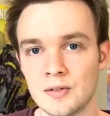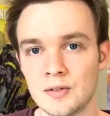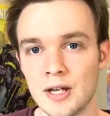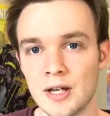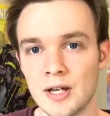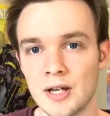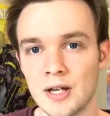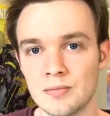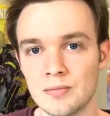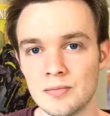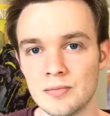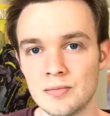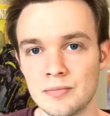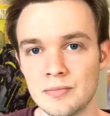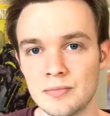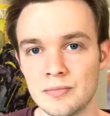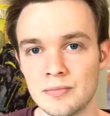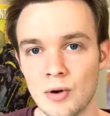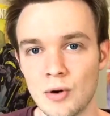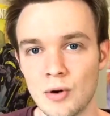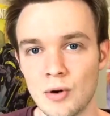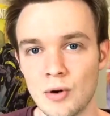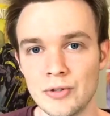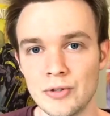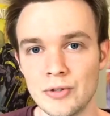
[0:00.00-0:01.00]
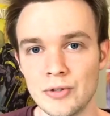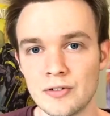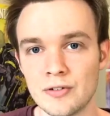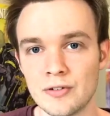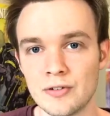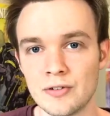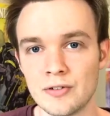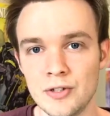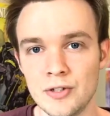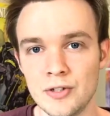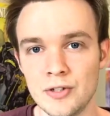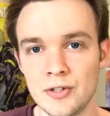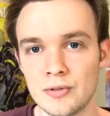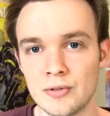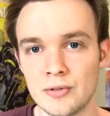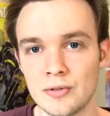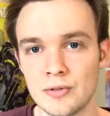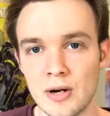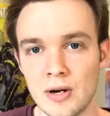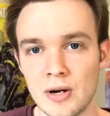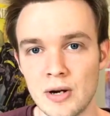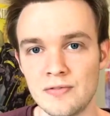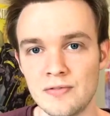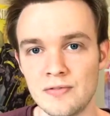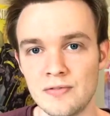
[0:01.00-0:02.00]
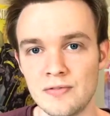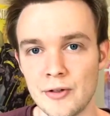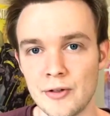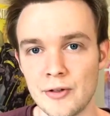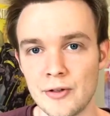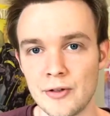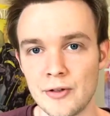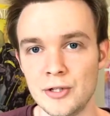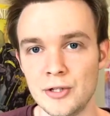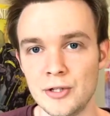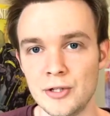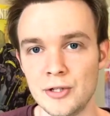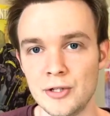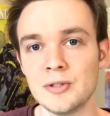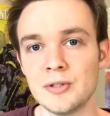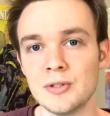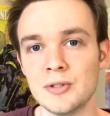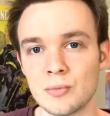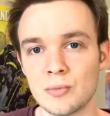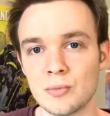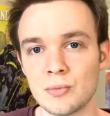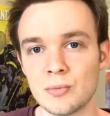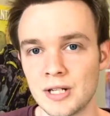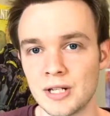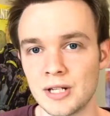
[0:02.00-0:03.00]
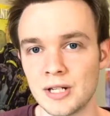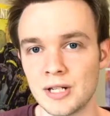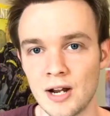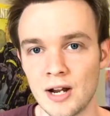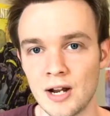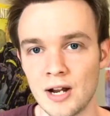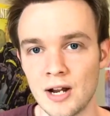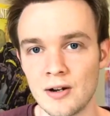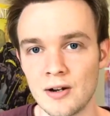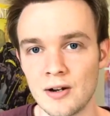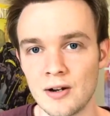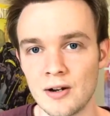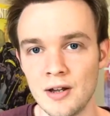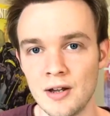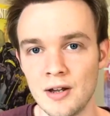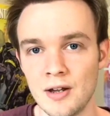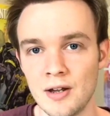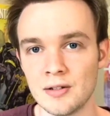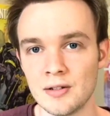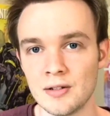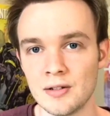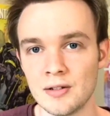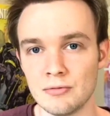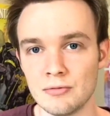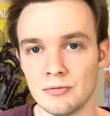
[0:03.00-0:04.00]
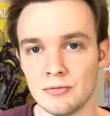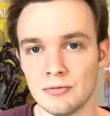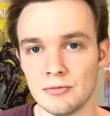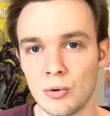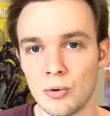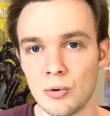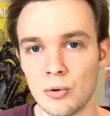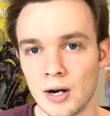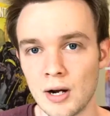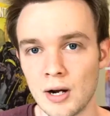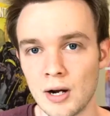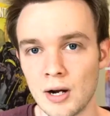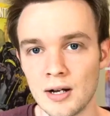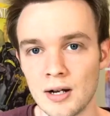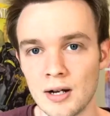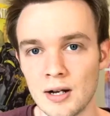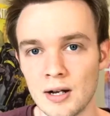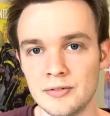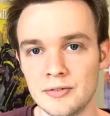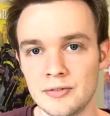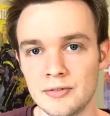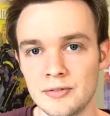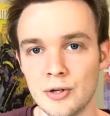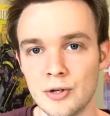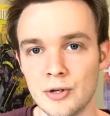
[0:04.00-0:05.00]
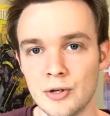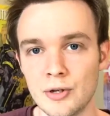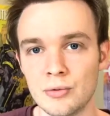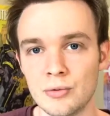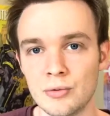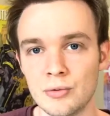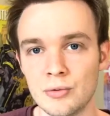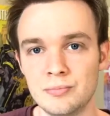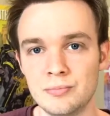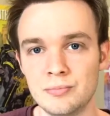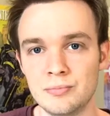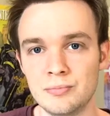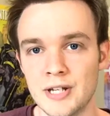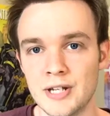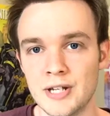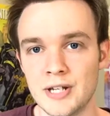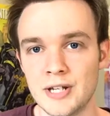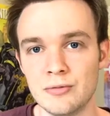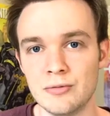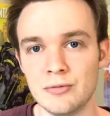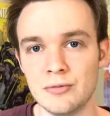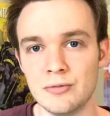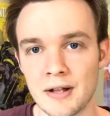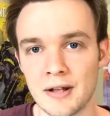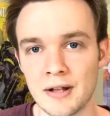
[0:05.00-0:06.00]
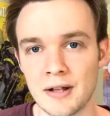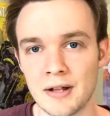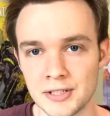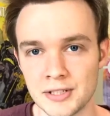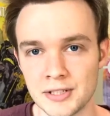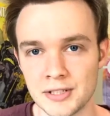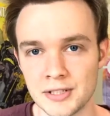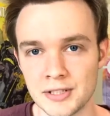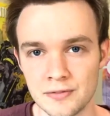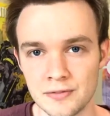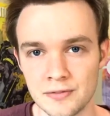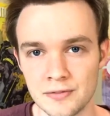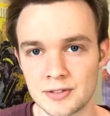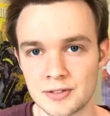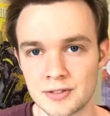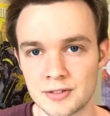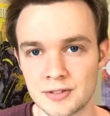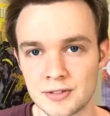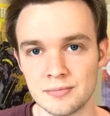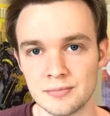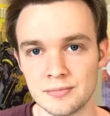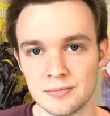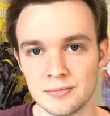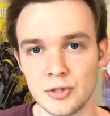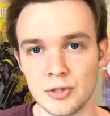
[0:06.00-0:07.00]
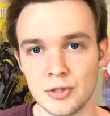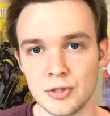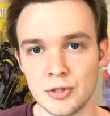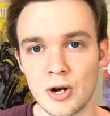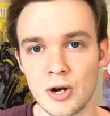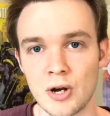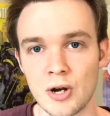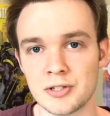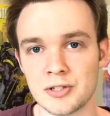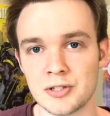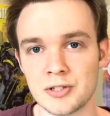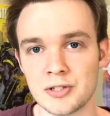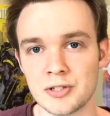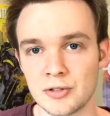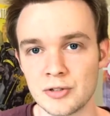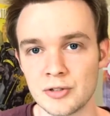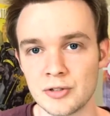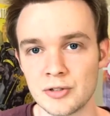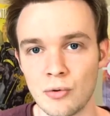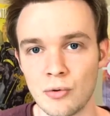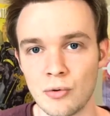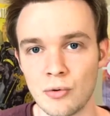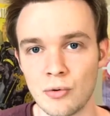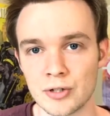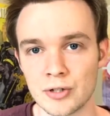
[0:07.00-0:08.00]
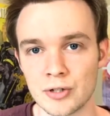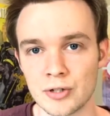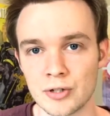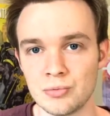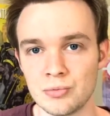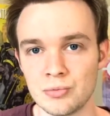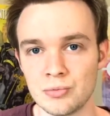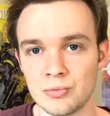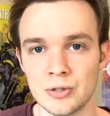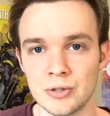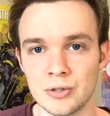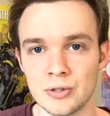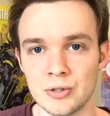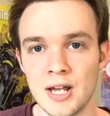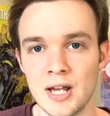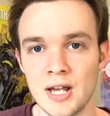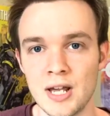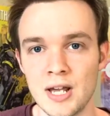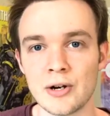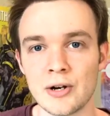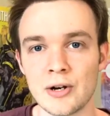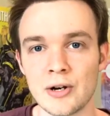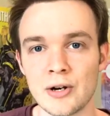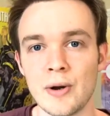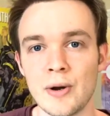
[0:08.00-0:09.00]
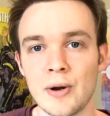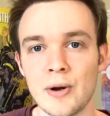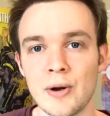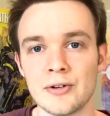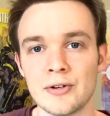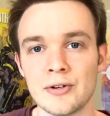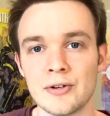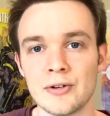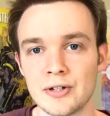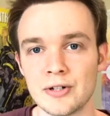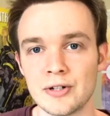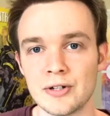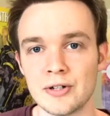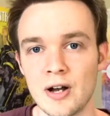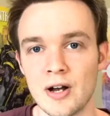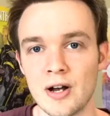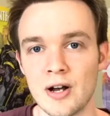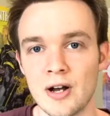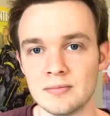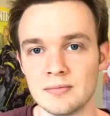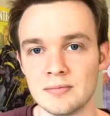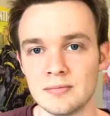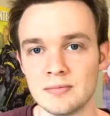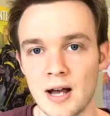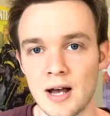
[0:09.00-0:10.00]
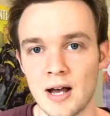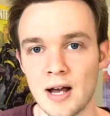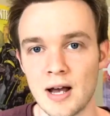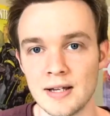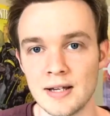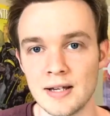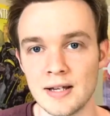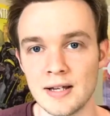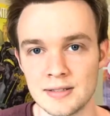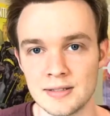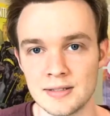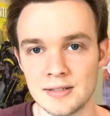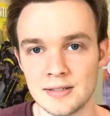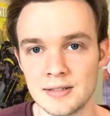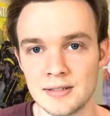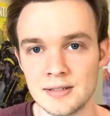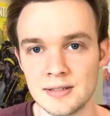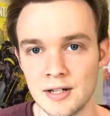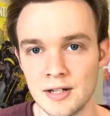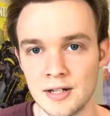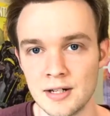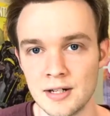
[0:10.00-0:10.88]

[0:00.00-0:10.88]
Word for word: And only a few of my fellow humans would care. No God, no dead relatives, no cosmic force would care whether or not I existed